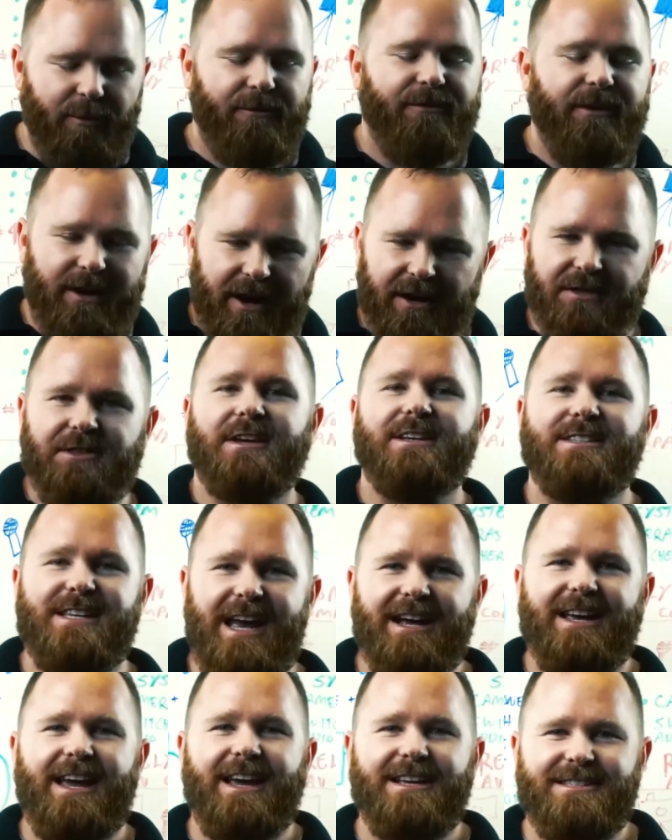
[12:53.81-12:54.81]
We'll figure out the
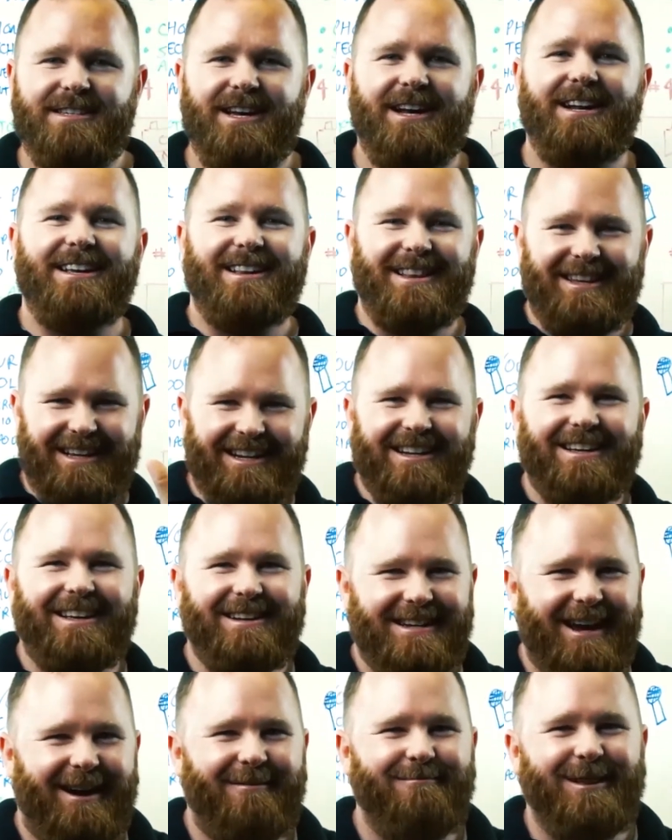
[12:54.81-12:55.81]
exact case study and link
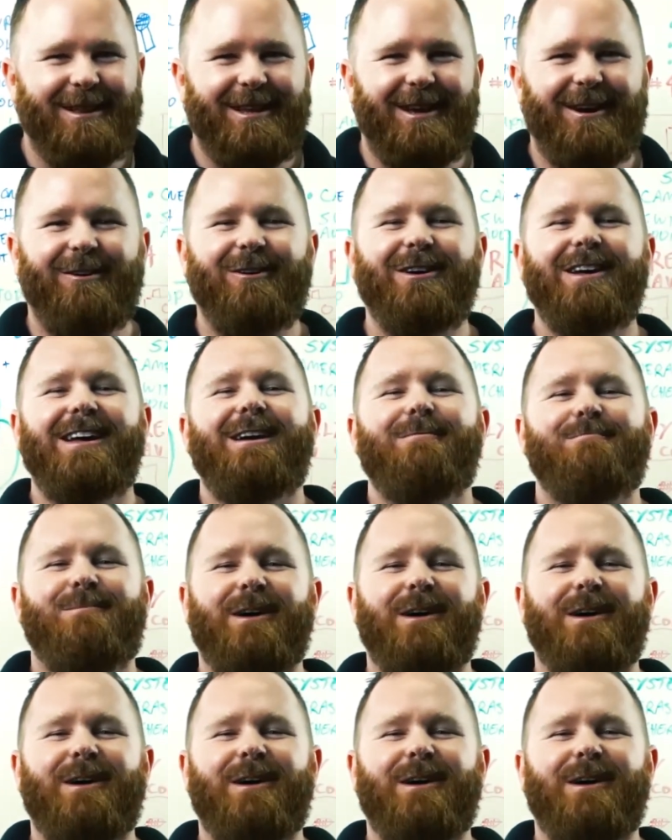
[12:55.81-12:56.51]
it down below.